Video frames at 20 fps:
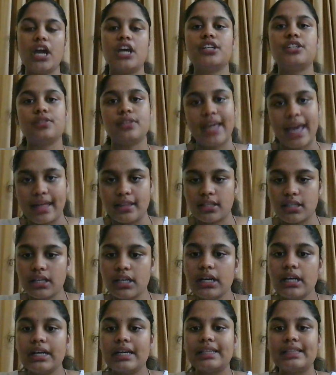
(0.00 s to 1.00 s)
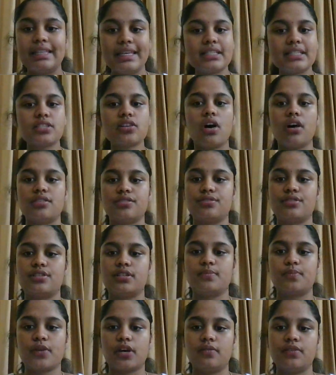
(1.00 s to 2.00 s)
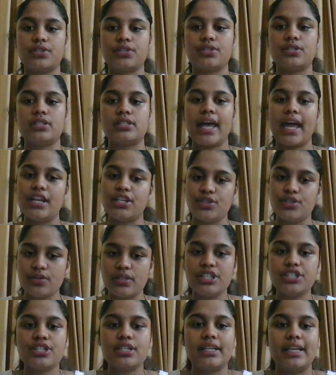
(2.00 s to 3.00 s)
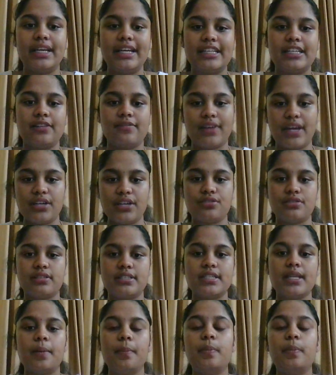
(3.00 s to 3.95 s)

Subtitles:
Together, these constitutional provisions and judicial interventions